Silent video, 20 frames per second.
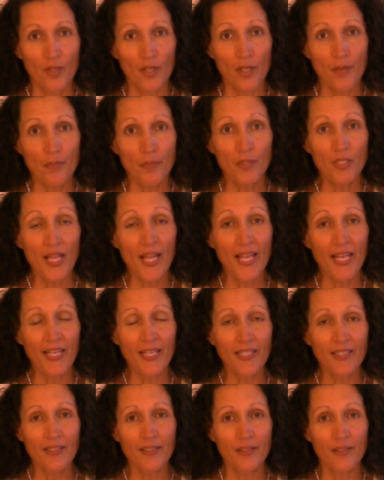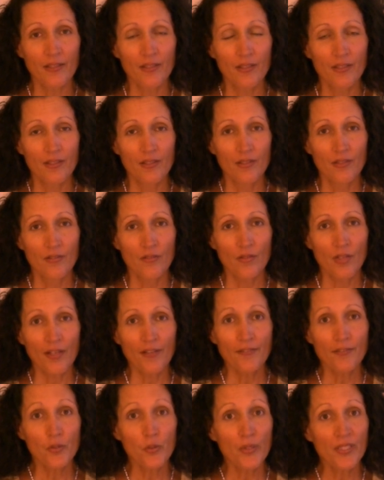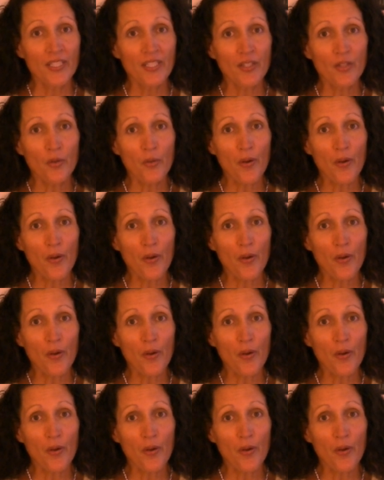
A blade of green